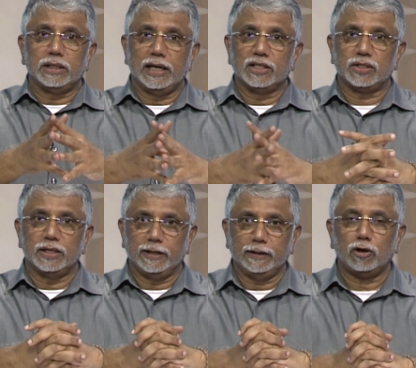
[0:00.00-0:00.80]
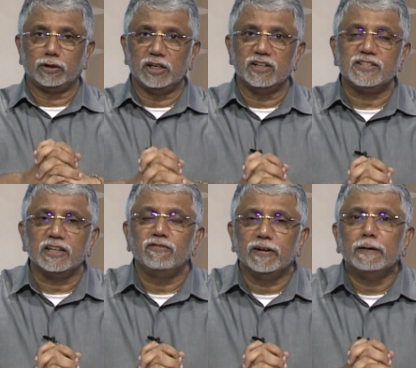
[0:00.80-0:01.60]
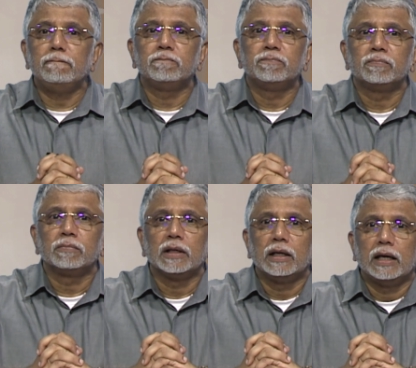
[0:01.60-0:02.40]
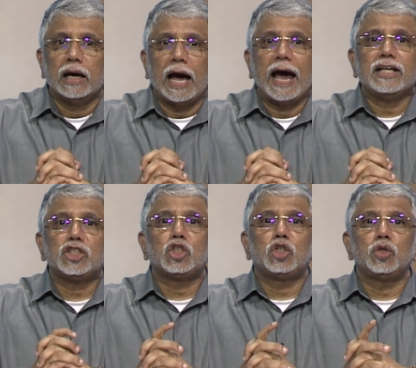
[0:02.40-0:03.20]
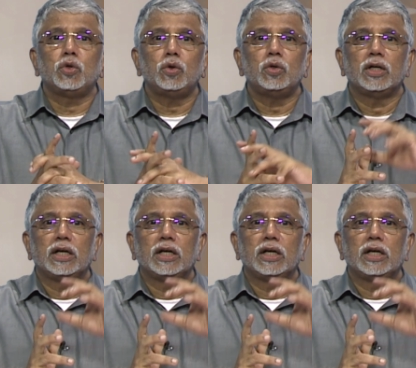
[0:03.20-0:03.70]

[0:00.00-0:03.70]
listener or the receiver has to